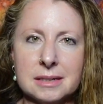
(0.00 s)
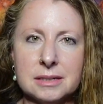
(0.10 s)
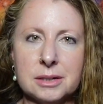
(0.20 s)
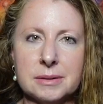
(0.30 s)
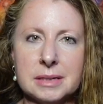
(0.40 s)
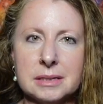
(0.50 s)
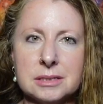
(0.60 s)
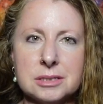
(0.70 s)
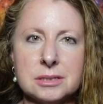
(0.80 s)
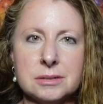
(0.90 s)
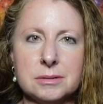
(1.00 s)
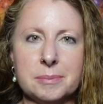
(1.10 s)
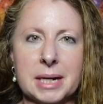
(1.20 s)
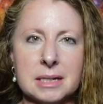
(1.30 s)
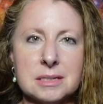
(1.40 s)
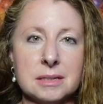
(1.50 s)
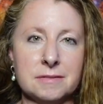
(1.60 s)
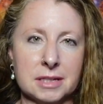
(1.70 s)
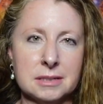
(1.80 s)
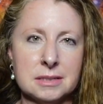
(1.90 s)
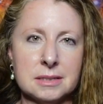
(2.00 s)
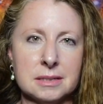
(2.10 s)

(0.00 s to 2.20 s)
and going into past events